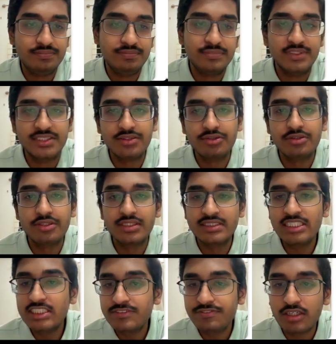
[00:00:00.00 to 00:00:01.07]
so
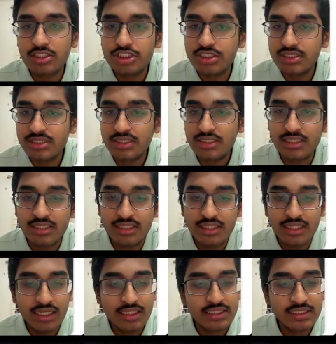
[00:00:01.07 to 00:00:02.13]
this function,
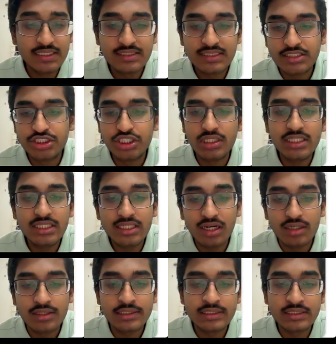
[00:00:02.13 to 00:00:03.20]
this is essentially
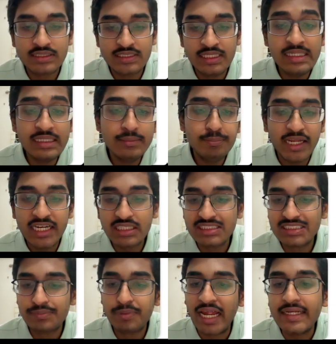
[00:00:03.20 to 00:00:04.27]
a thin plate
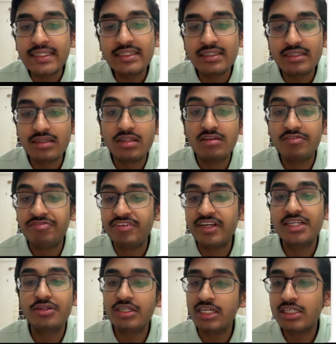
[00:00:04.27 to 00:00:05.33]
spline fit
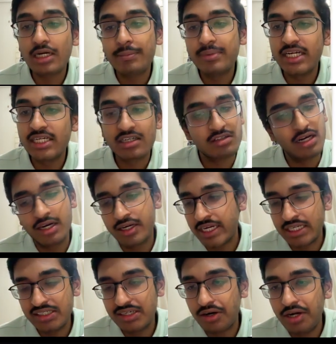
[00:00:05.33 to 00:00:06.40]
to the income data
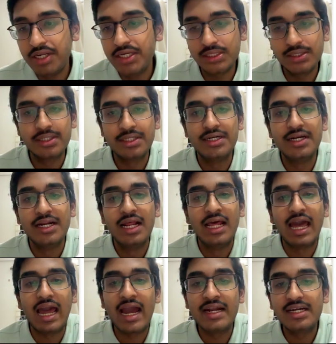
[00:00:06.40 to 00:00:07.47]
again earlier,
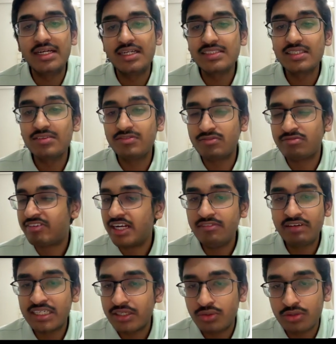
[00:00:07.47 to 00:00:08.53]
and it does a very,
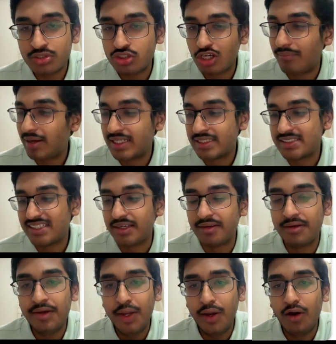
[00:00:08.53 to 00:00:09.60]
very good job, I'd say,
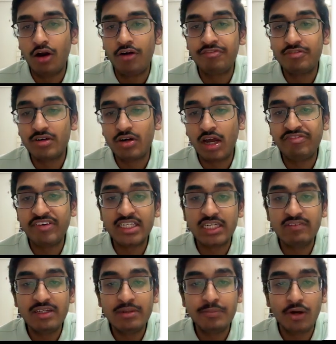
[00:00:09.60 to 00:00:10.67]
of
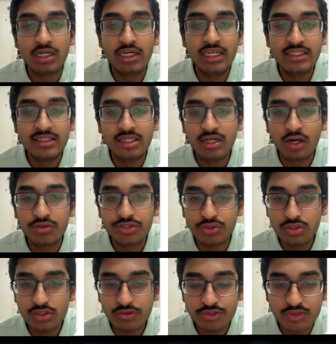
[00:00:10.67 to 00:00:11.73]
effectively modeling the ground
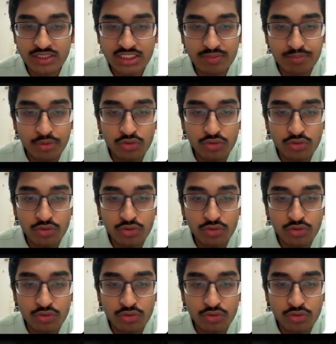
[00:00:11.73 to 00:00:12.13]
truth, which was this blue